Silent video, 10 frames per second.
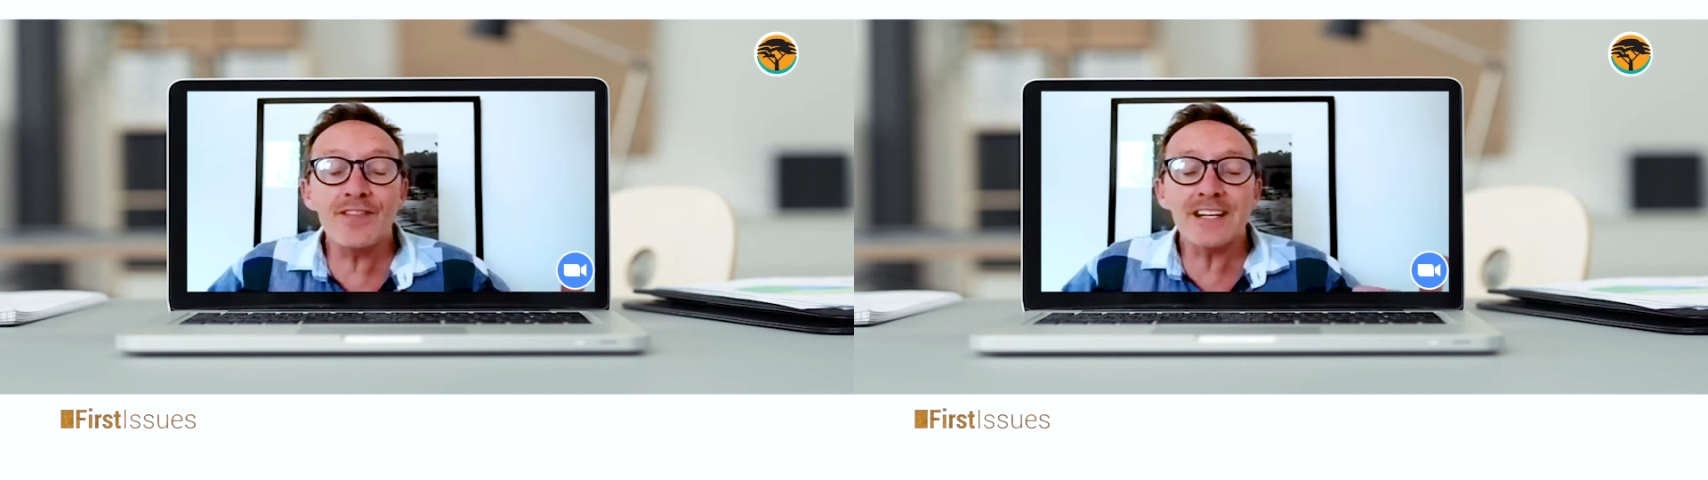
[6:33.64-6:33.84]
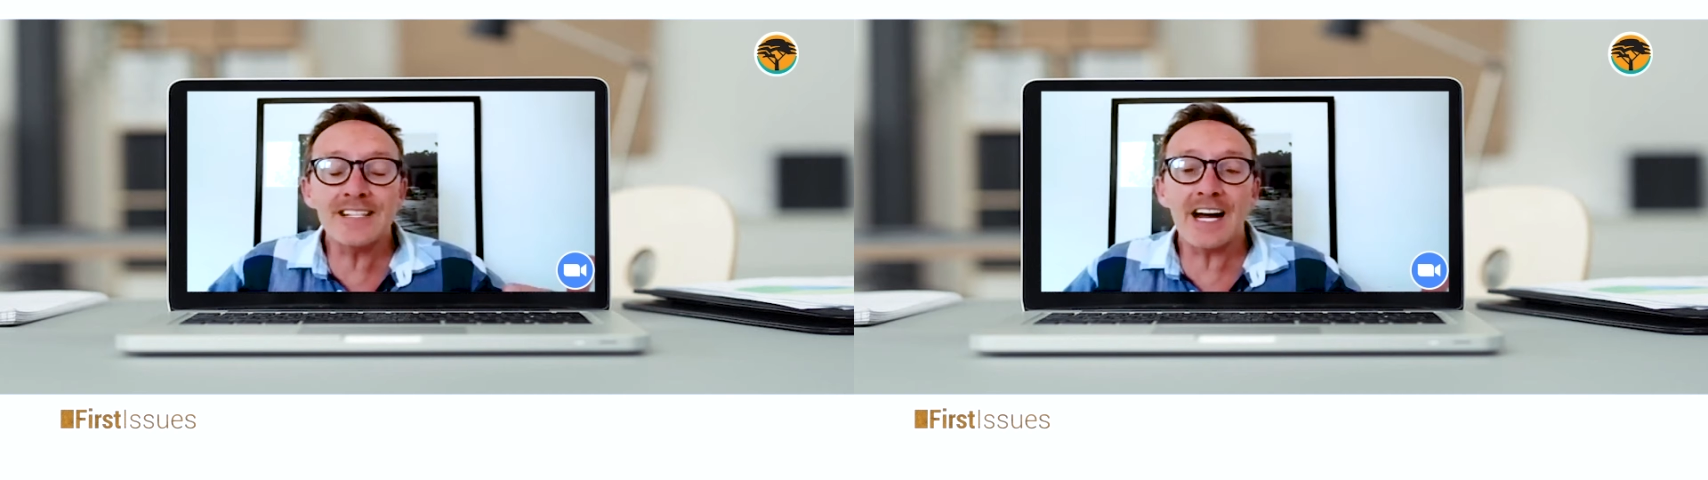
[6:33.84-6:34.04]

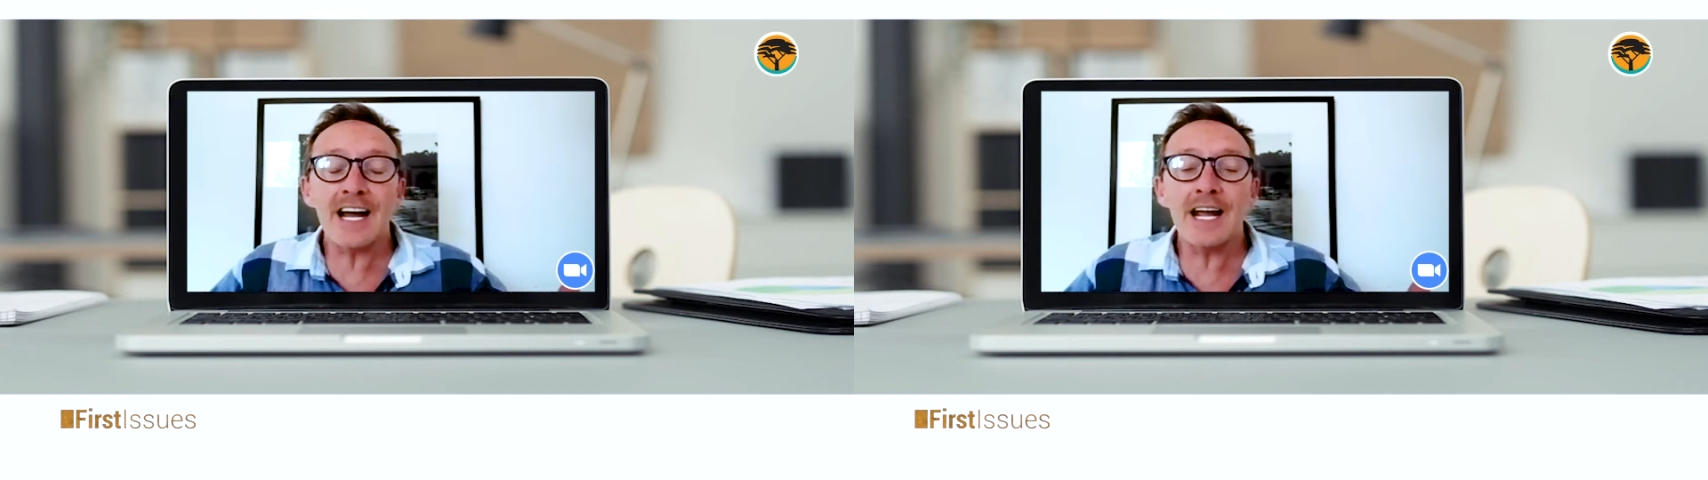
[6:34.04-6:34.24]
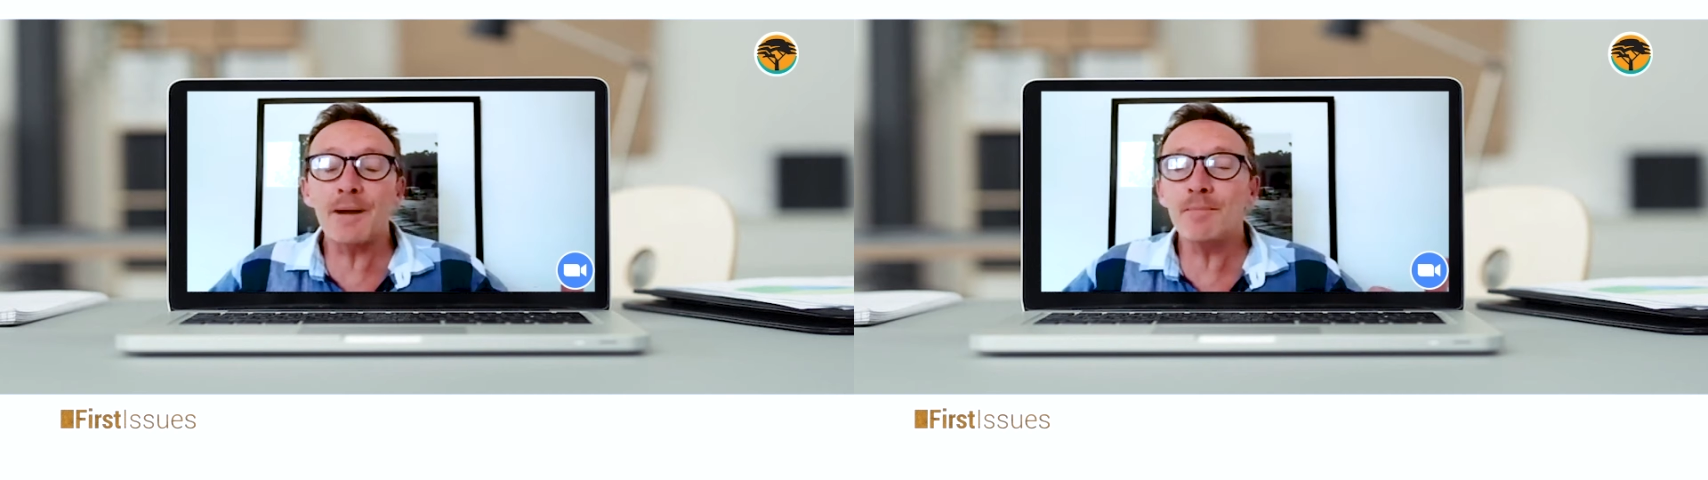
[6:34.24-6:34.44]
the
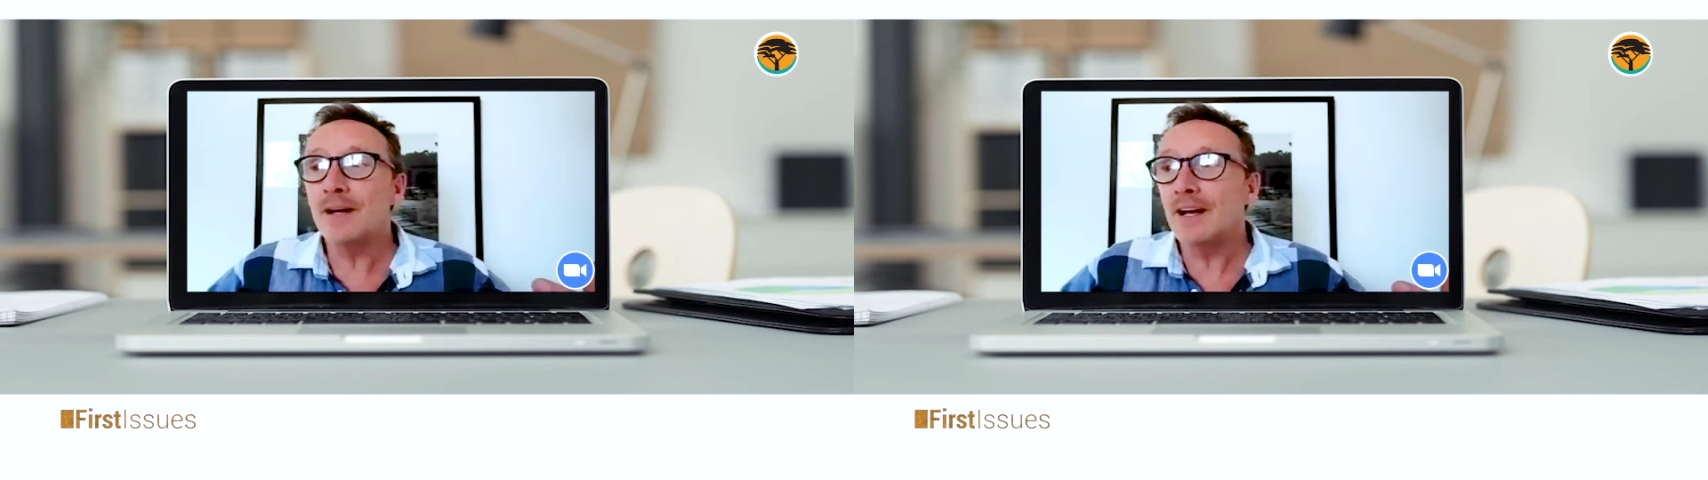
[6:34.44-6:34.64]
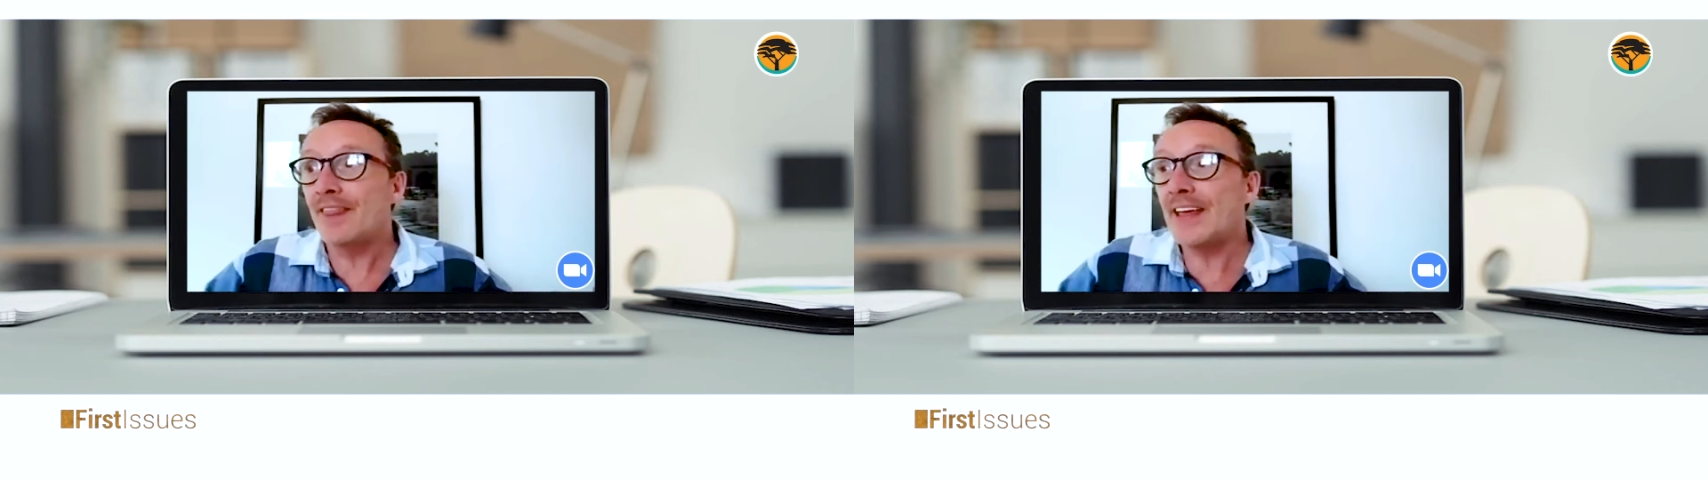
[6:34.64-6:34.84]
time,
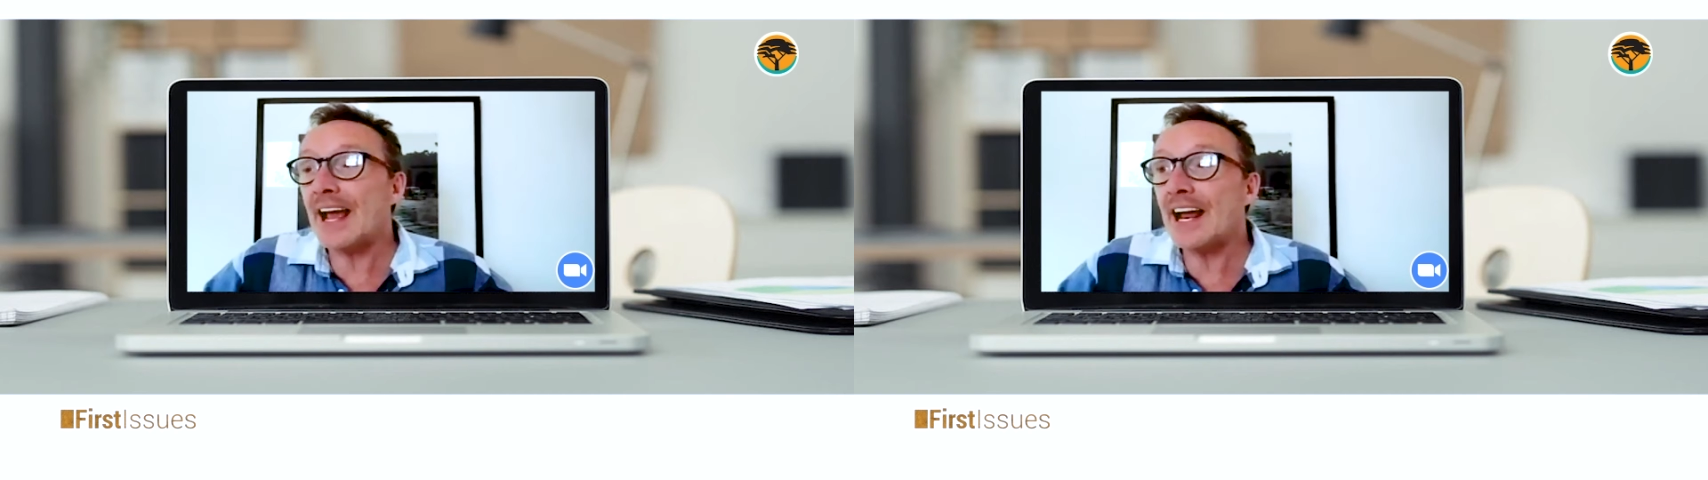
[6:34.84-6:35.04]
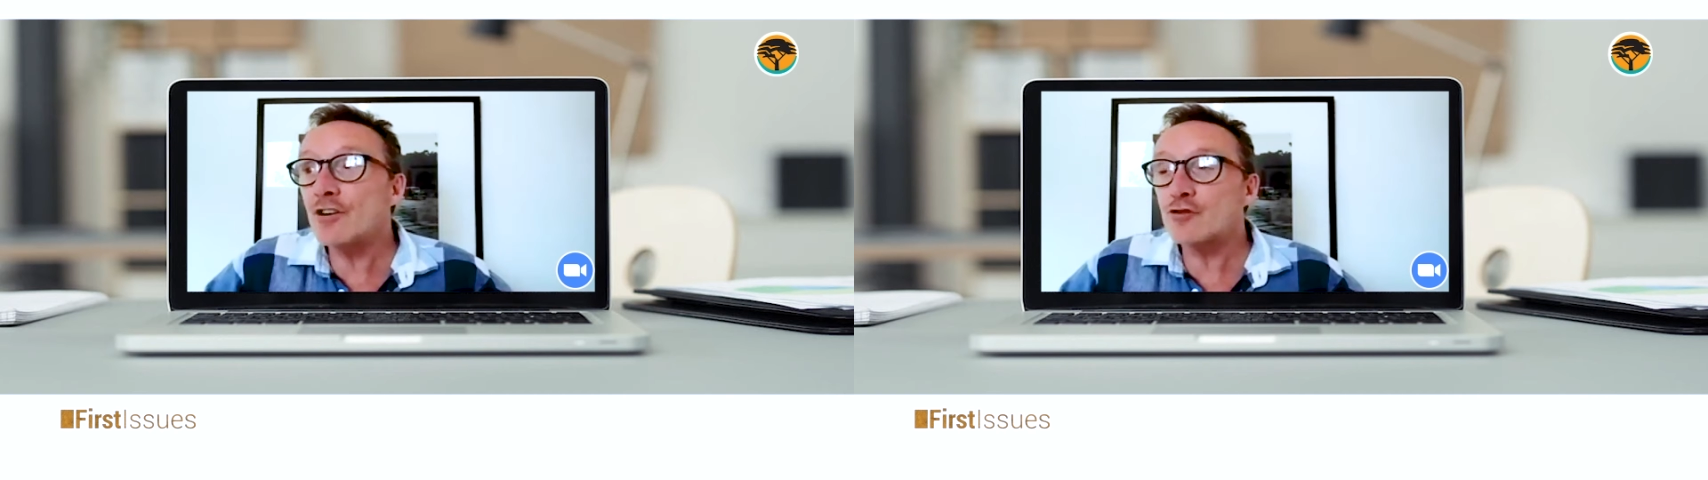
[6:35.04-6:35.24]
the
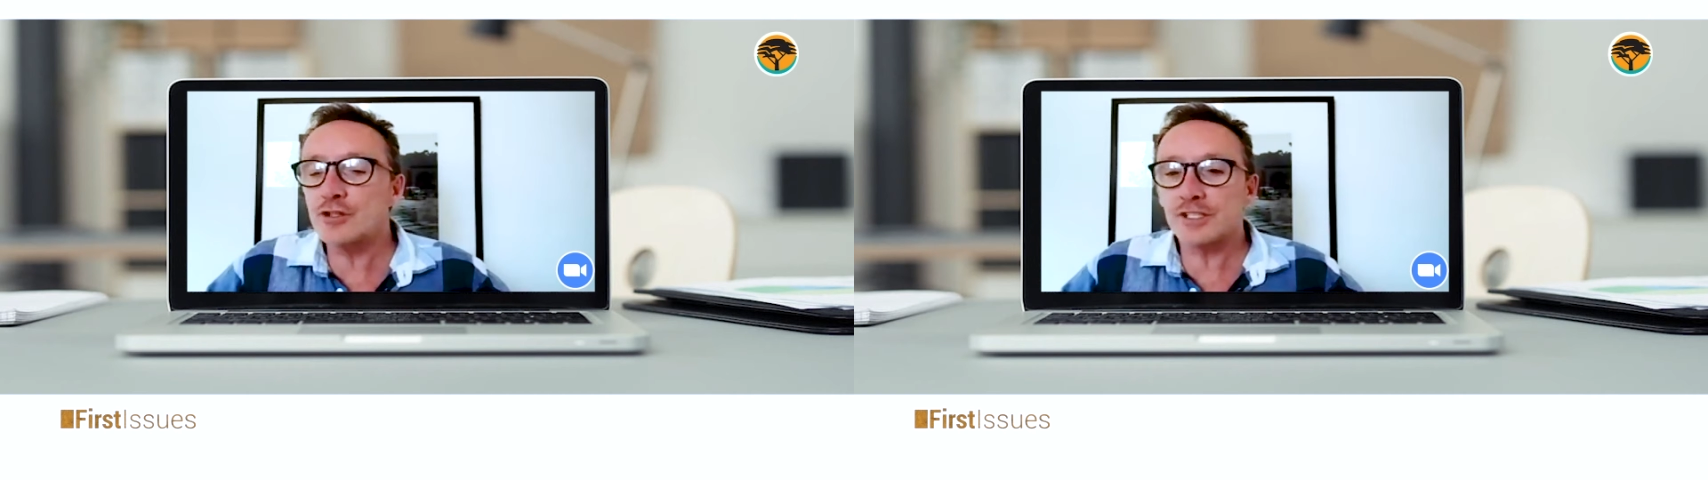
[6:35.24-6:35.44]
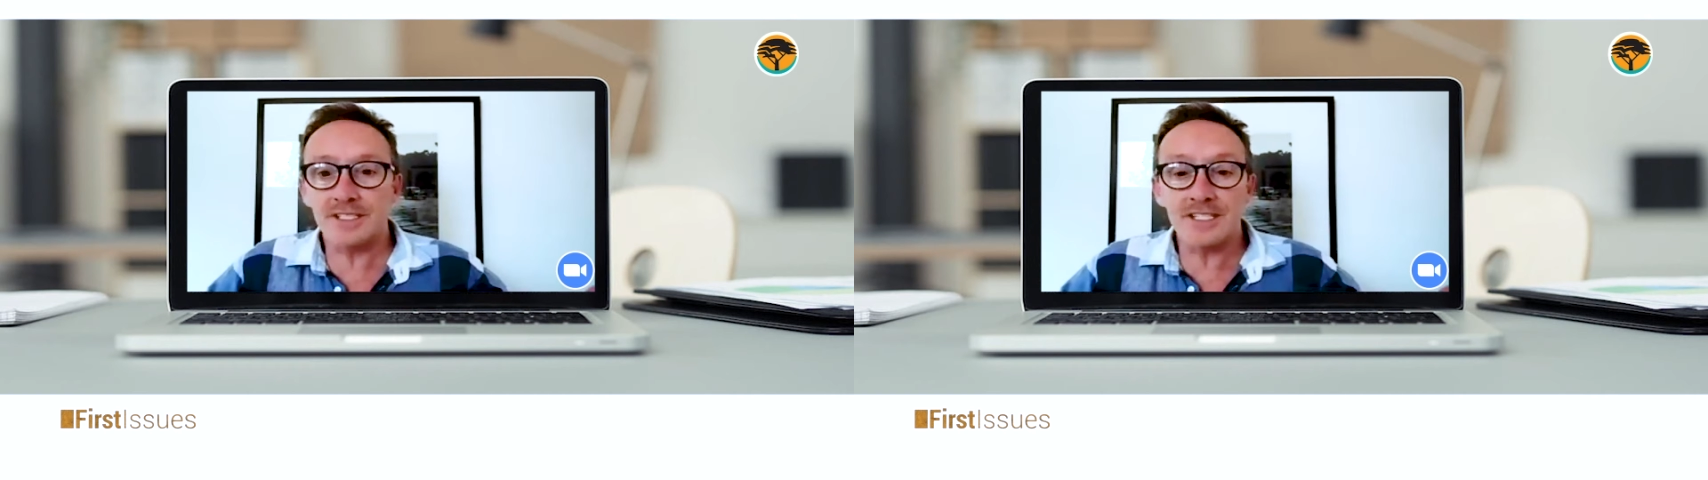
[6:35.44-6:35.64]

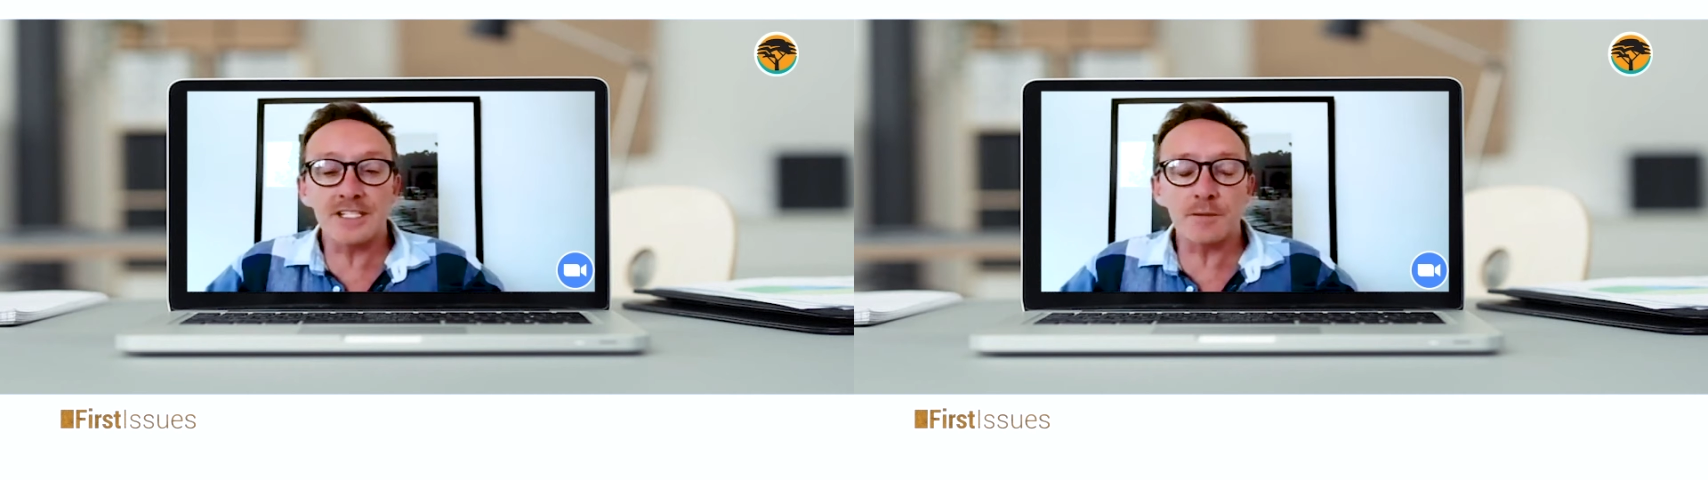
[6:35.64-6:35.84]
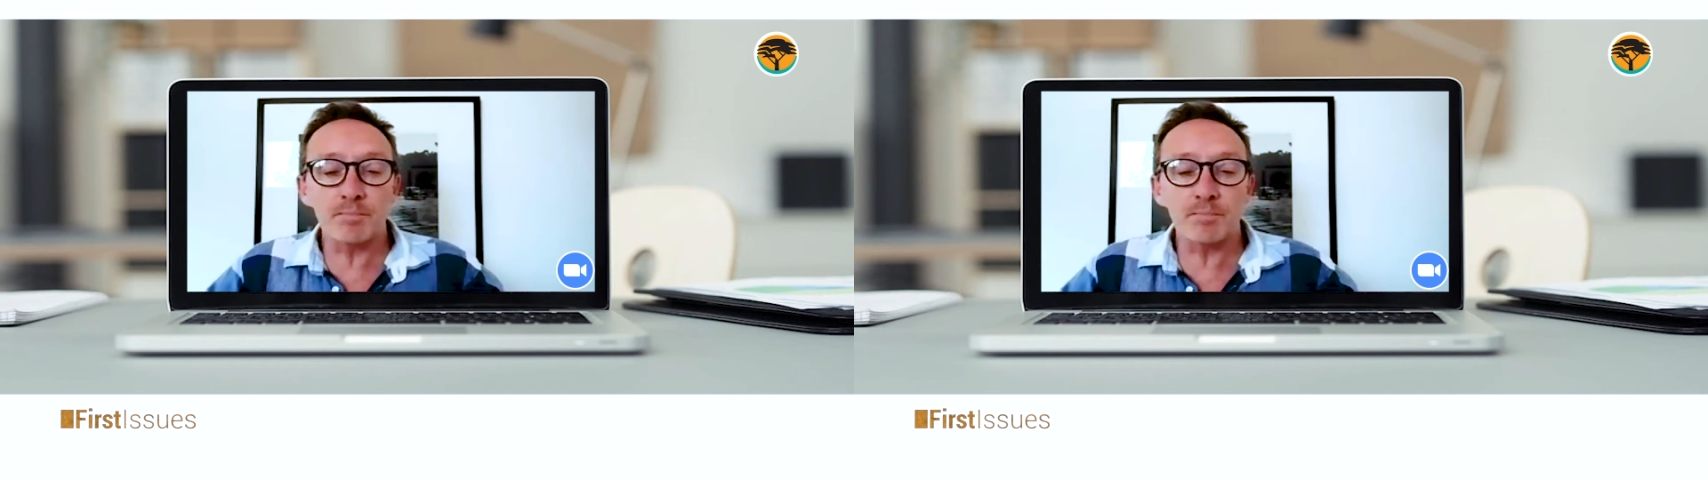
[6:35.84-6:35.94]
interest in